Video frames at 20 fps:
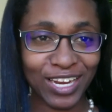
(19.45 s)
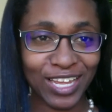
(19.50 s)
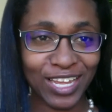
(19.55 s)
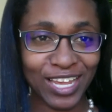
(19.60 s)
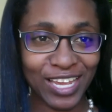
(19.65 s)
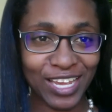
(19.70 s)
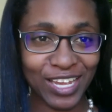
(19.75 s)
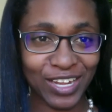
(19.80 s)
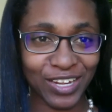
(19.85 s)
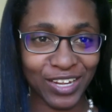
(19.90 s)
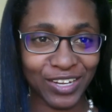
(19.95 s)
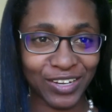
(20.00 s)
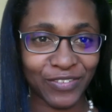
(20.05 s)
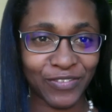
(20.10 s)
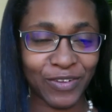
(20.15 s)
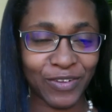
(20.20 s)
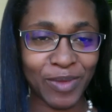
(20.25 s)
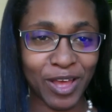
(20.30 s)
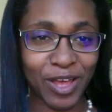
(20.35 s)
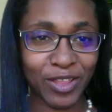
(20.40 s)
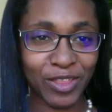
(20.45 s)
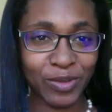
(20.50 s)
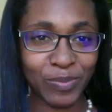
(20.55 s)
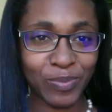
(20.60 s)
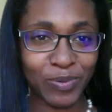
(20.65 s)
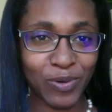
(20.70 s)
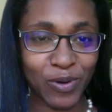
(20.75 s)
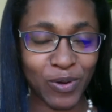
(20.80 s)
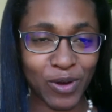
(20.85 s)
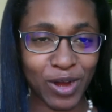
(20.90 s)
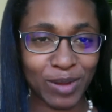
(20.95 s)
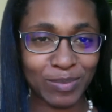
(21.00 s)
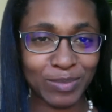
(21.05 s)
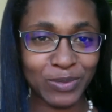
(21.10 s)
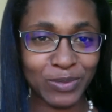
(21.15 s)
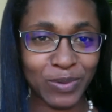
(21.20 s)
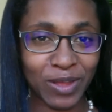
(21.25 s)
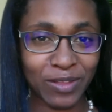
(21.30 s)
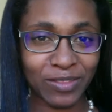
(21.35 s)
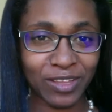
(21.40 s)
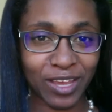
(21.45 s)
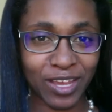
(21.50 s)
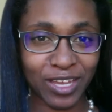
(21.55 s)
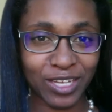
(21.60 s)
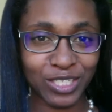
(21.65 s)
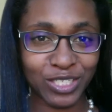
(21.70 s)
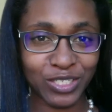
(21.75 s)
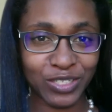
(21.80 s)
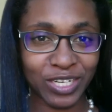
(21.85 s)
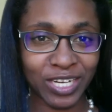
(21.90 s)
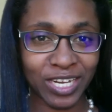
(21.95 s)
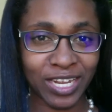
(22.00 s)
hear from other programs around the country,